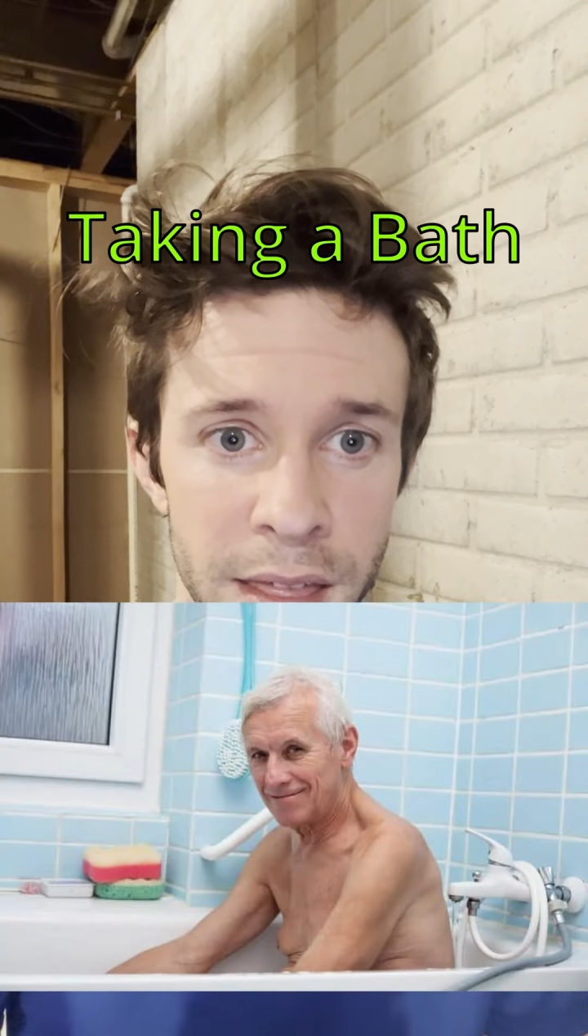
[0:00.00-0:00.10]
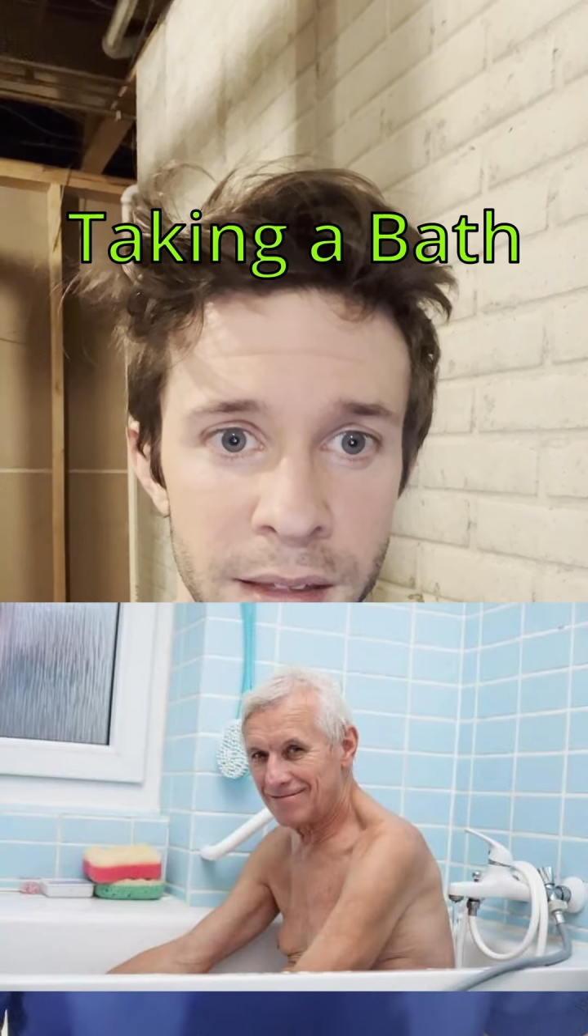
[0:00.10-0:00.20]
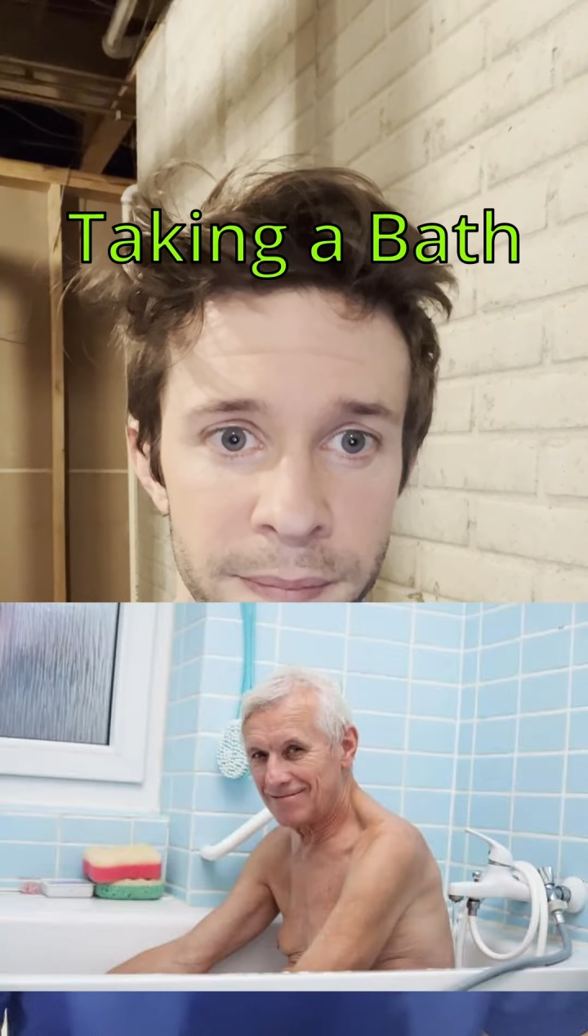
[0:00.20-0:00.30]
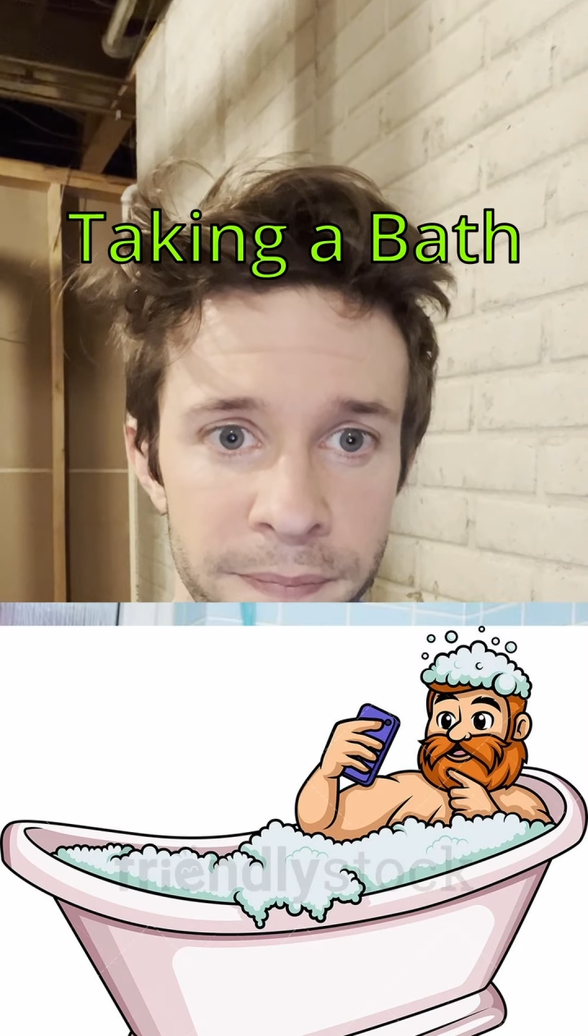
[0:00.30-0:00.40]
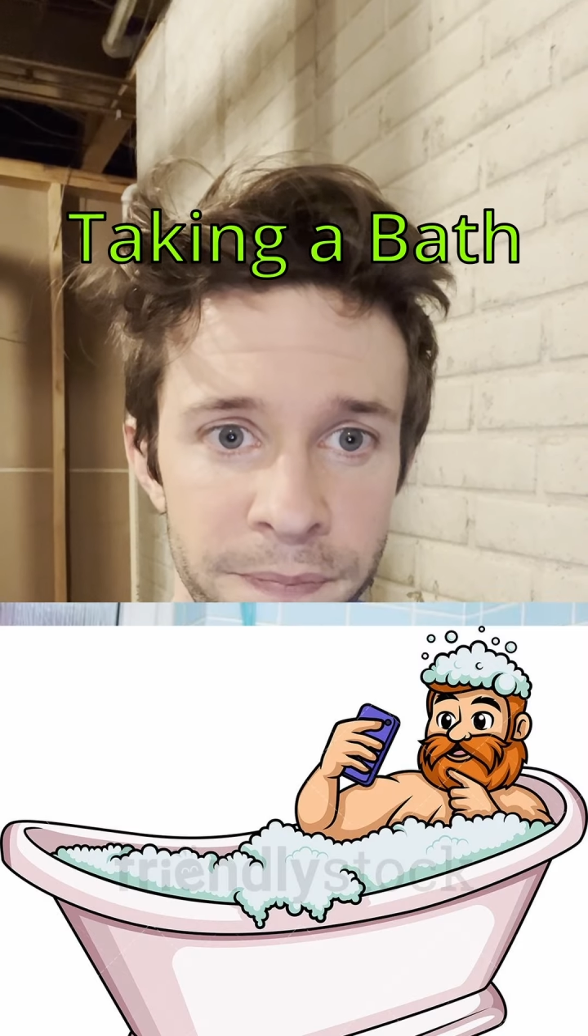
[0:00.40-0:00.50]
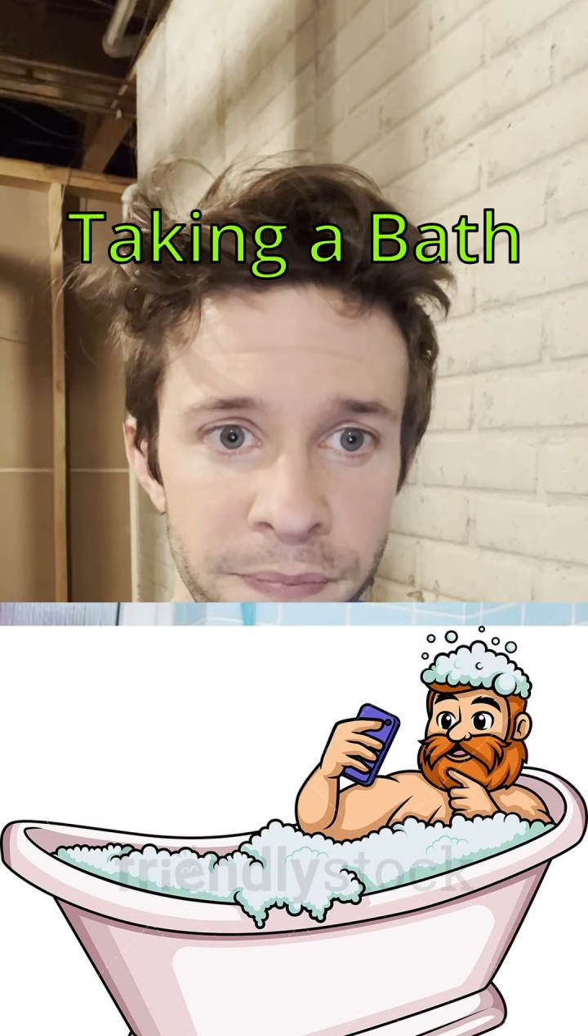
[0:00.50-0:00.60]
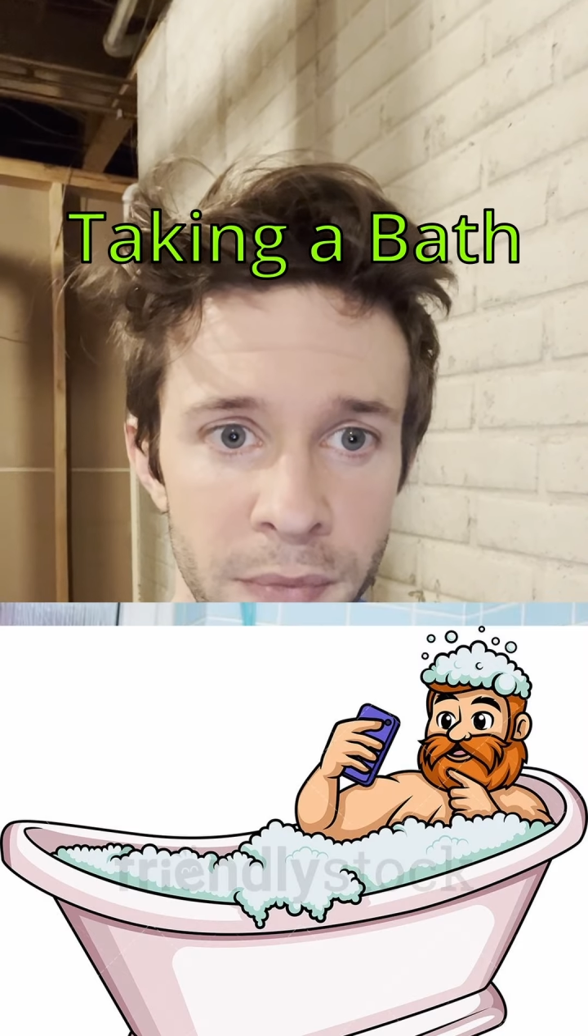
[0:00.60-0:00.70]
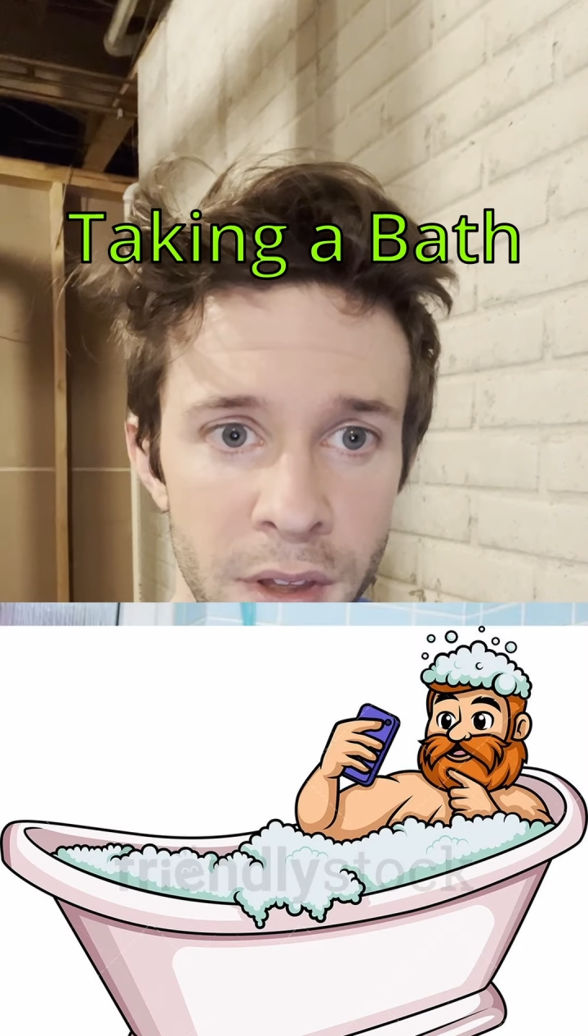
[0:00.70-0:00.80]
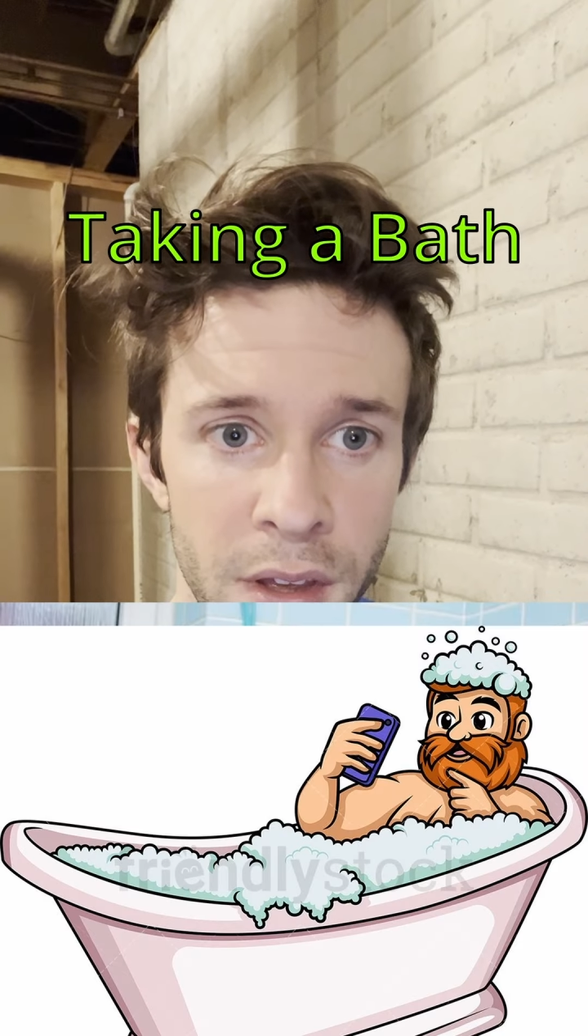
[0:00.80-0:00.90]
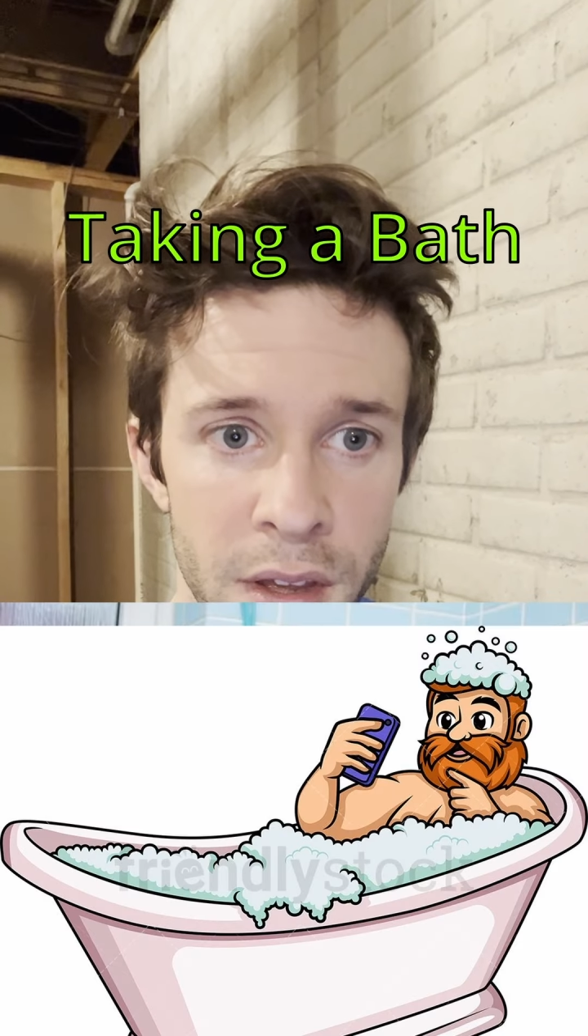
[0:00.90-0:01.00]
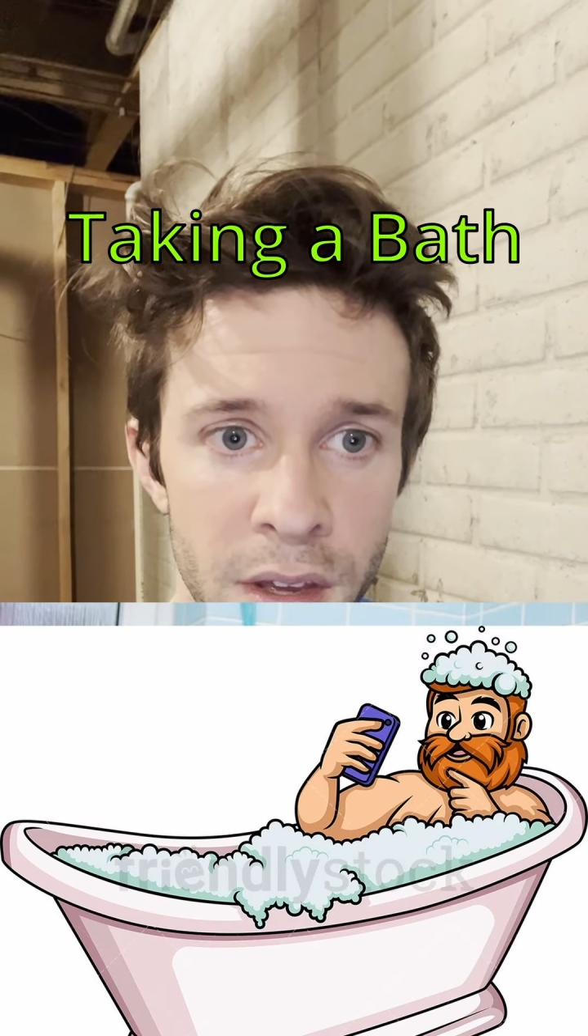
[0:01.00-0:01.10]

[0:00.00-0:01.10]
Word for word: taking a bath,